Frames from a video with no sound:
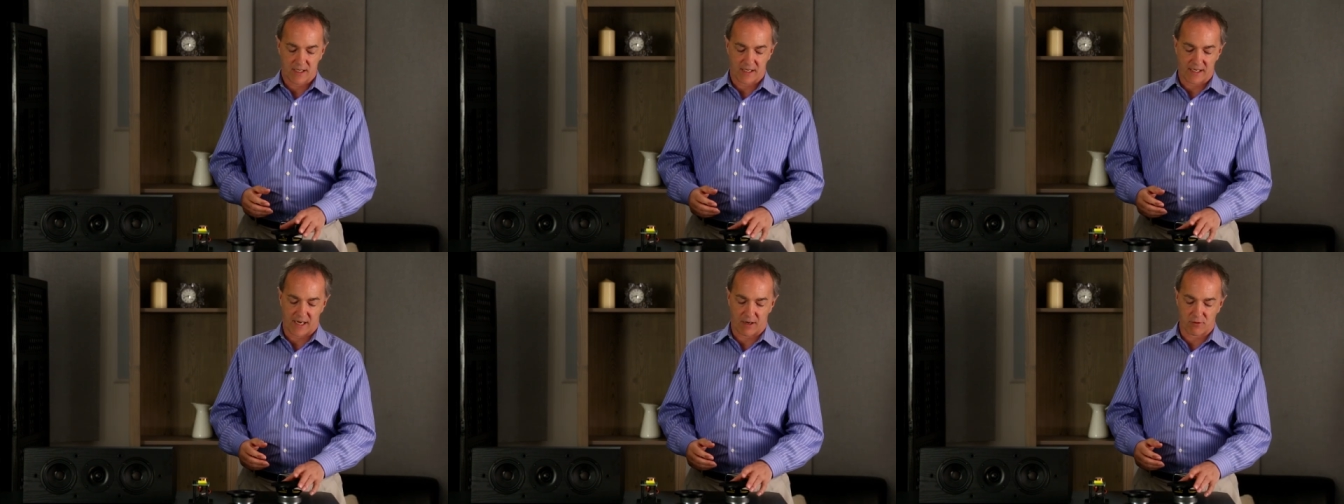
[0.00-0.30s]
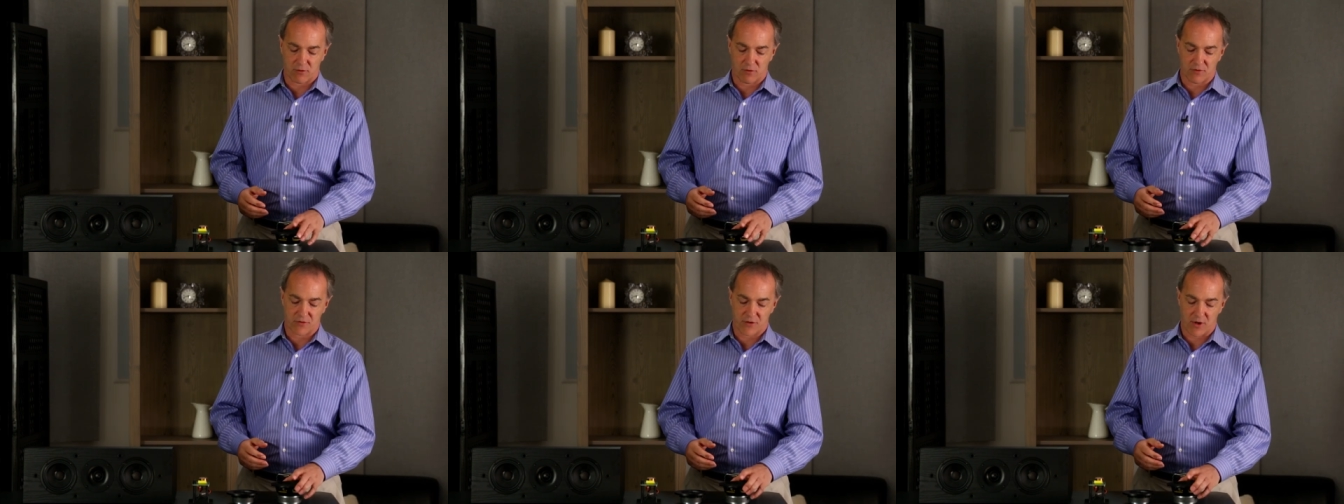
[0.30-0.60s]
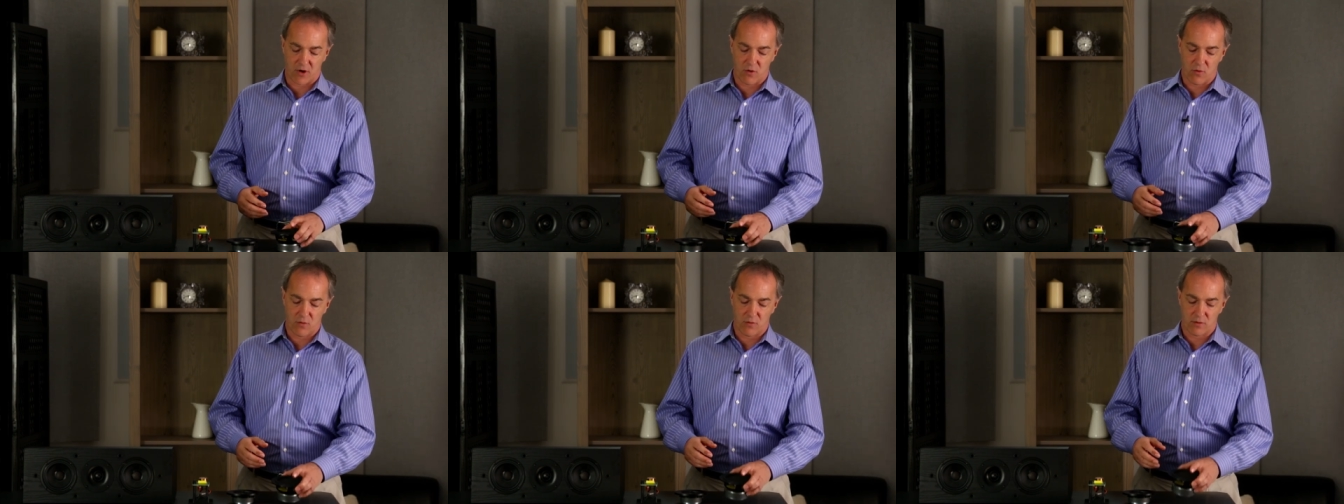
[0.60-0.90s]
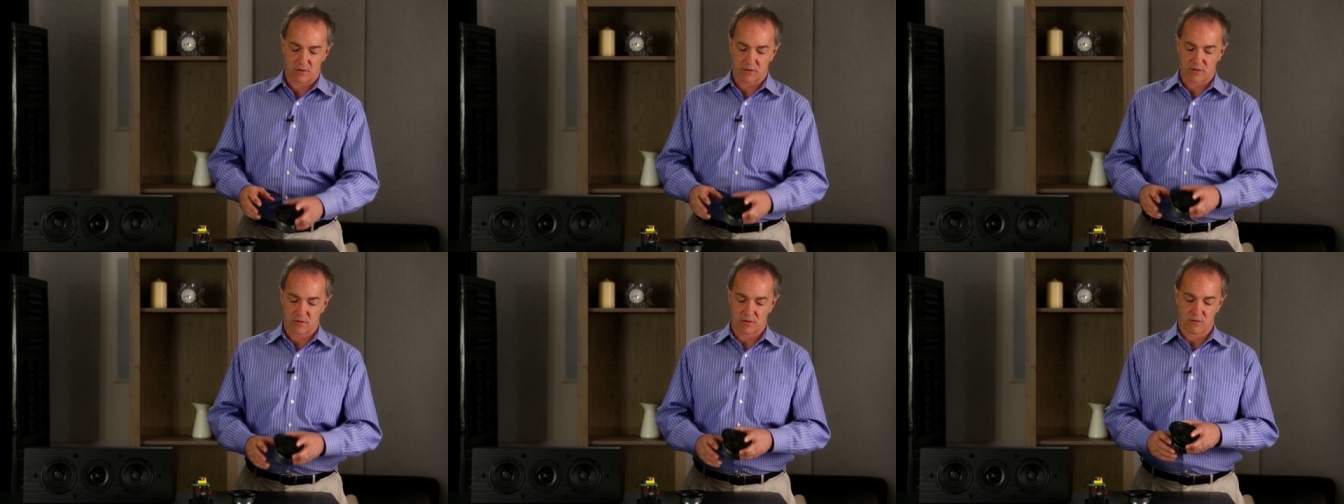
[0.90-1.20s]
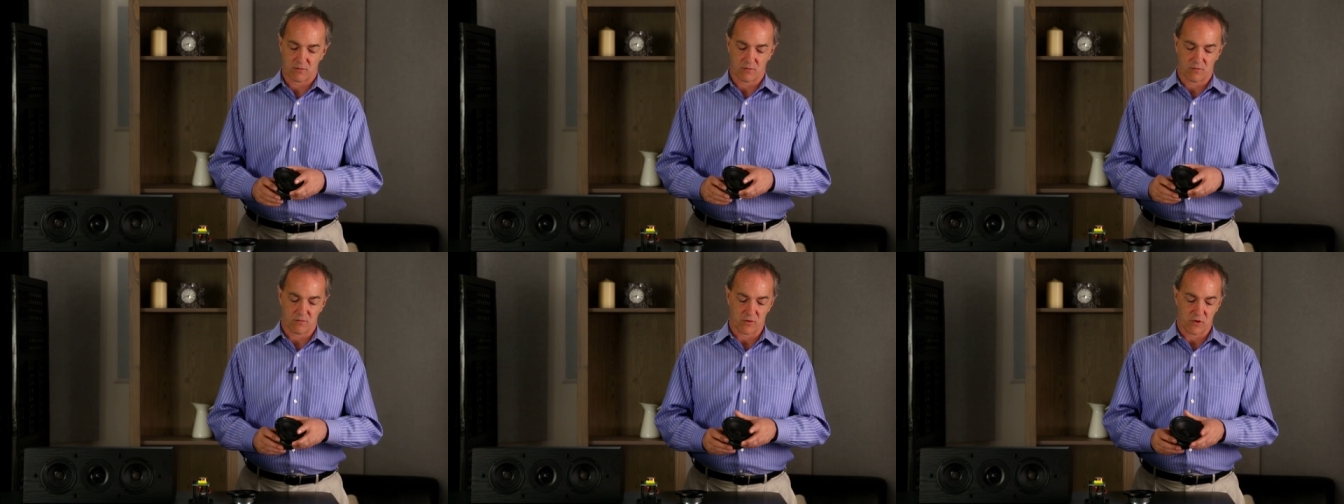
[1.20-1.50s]
Now although
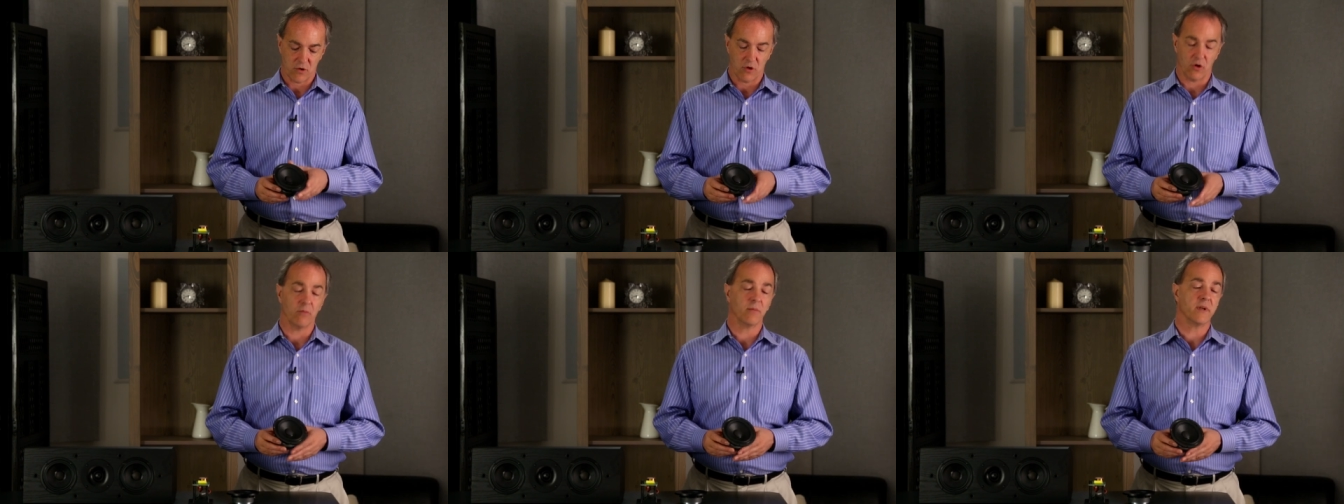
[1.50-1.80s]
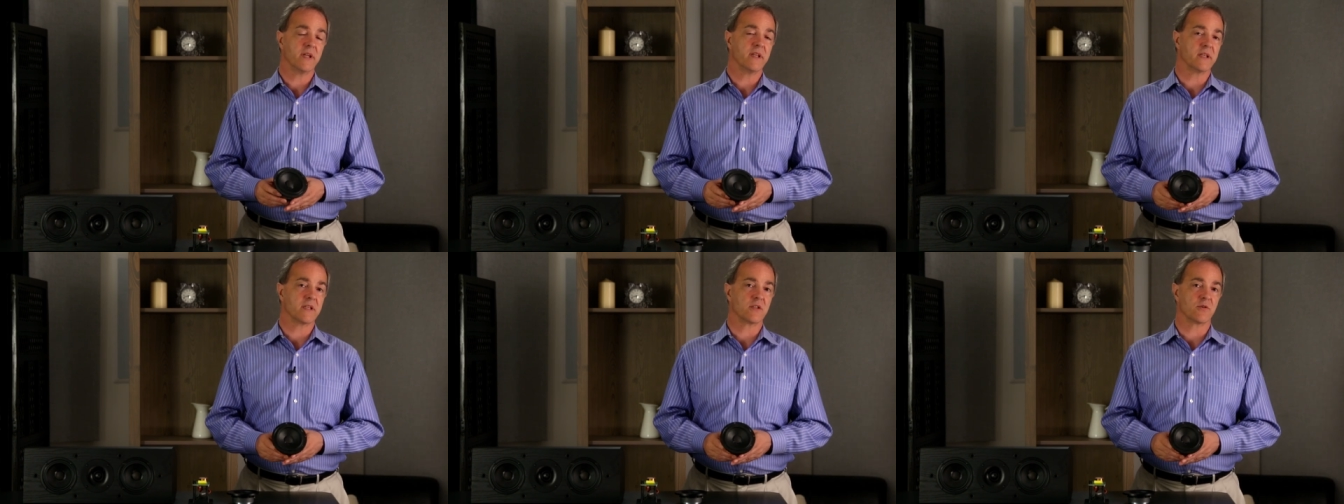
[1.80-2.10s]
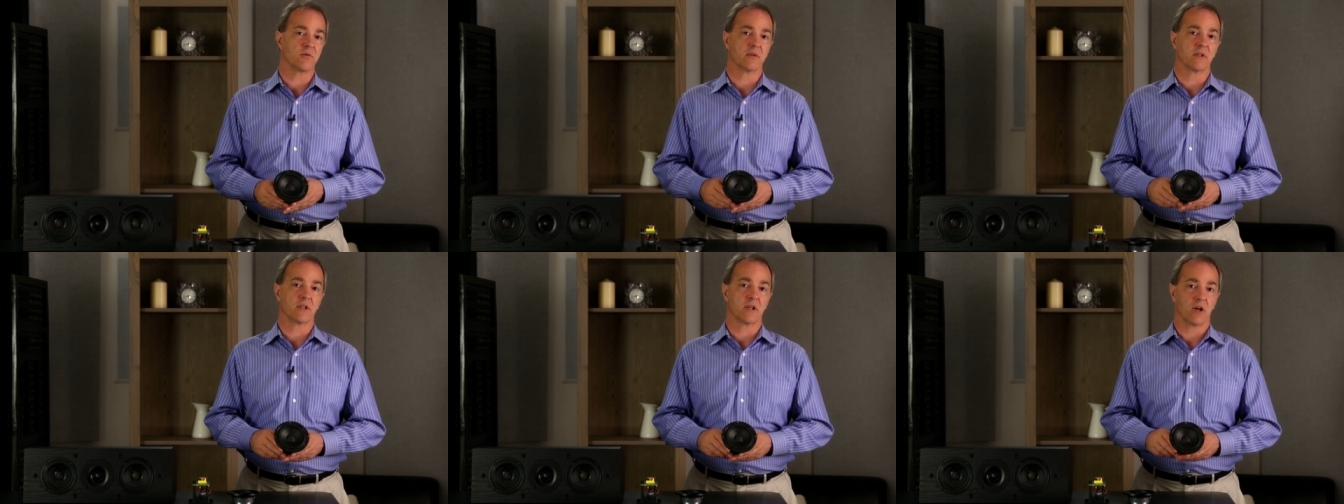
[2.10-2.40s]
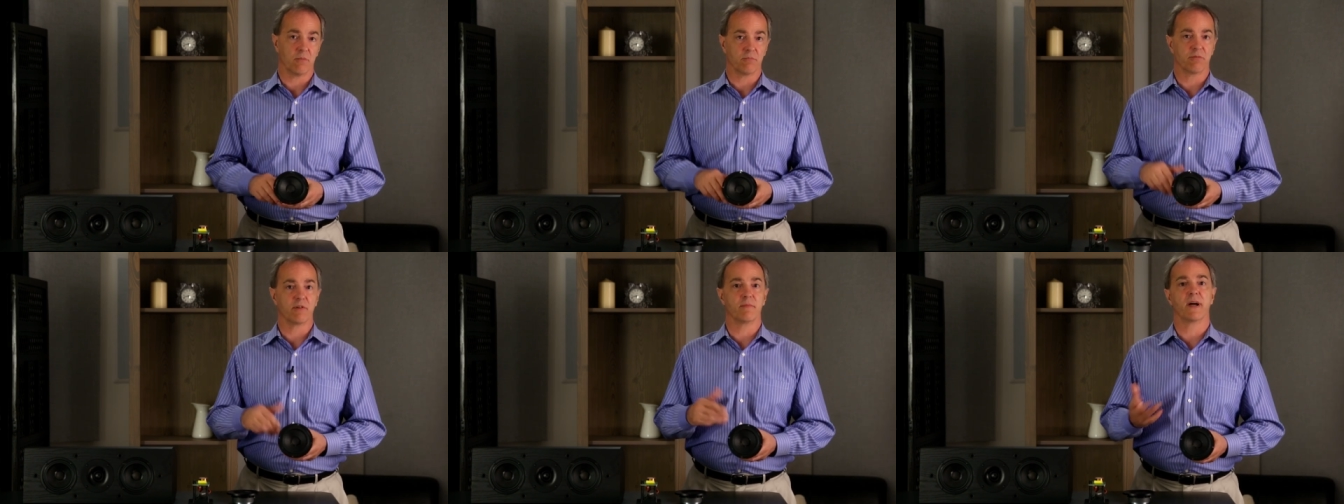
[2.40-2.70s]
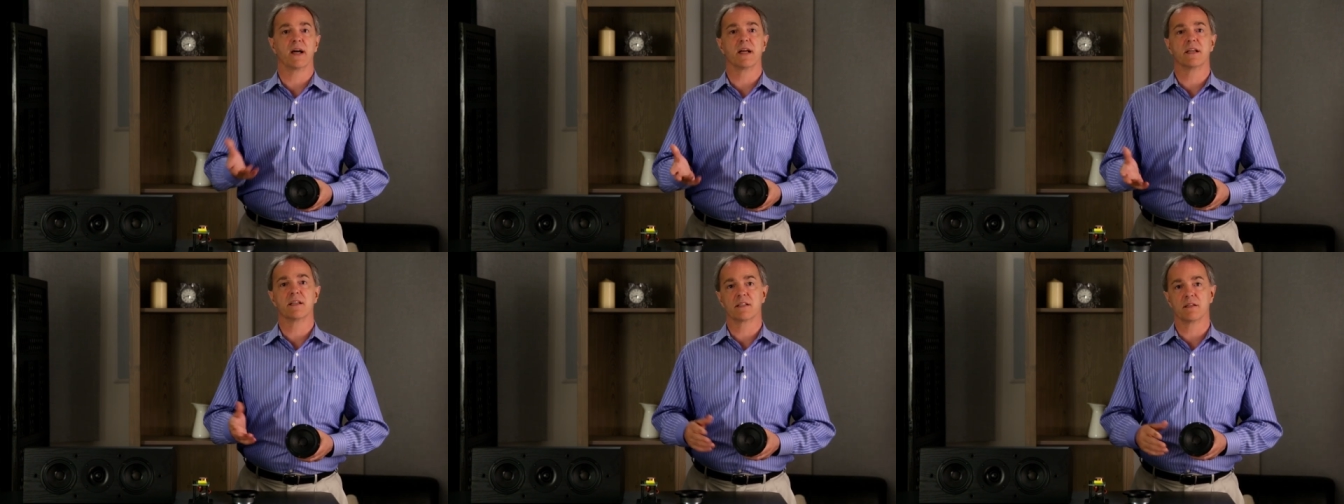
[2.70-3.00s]
normally this would
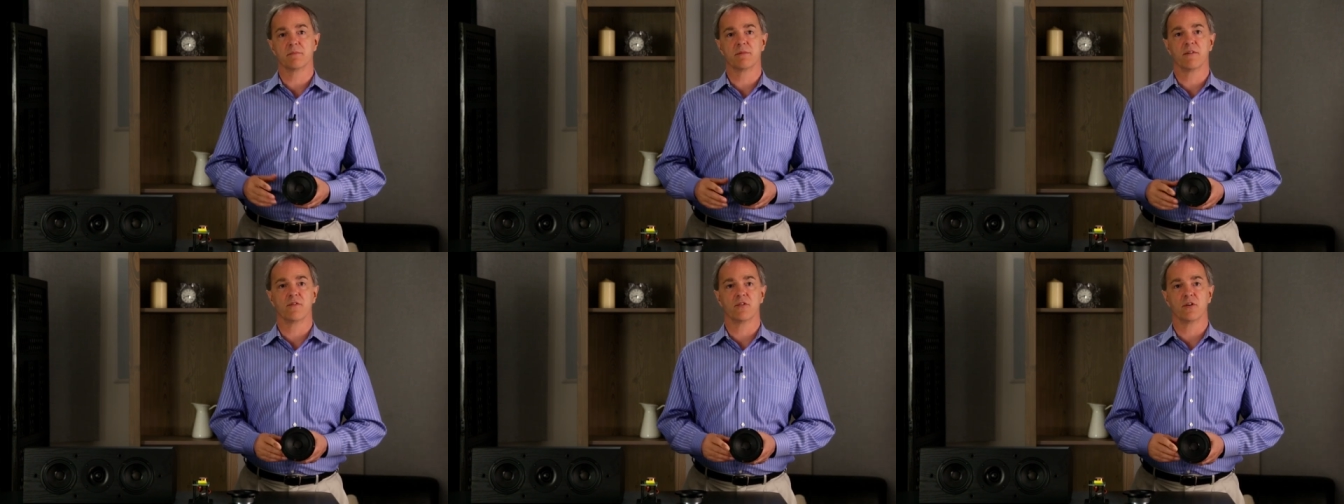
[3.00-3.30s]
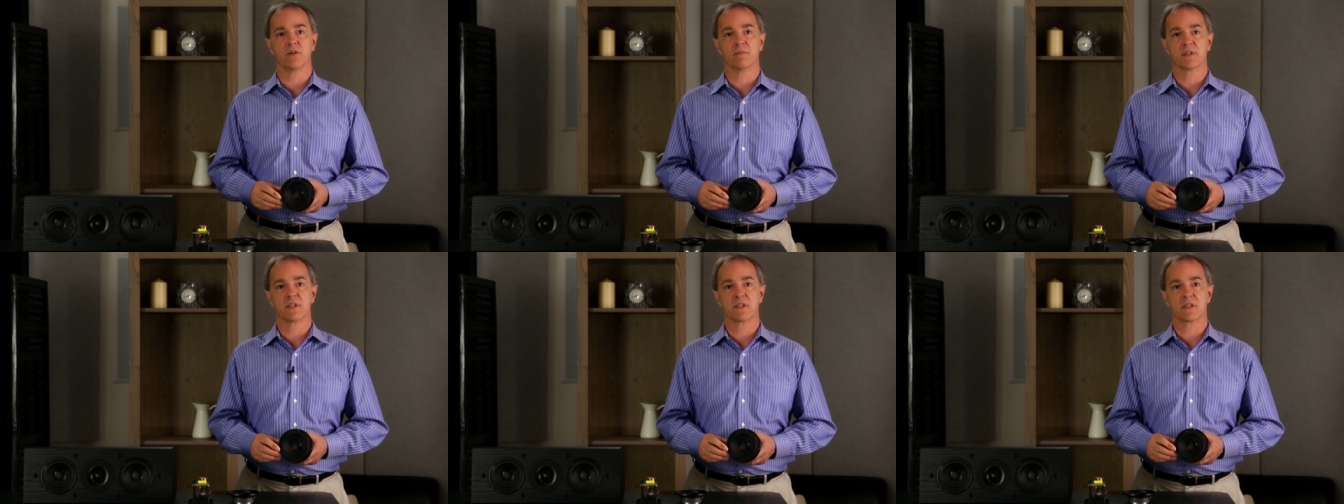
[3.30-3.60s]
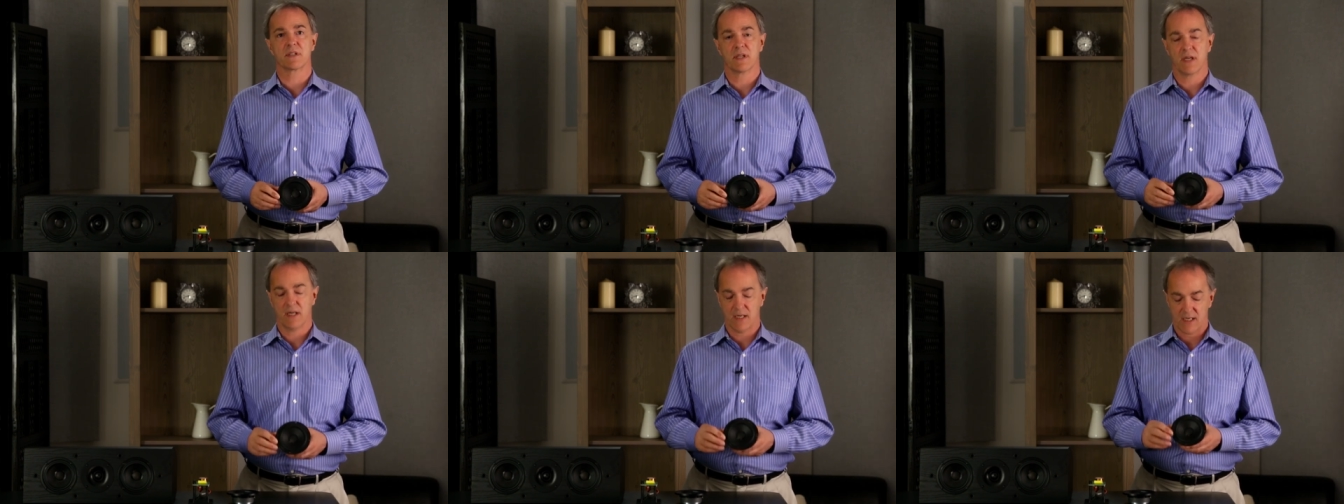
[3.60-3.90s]
compromise the performance,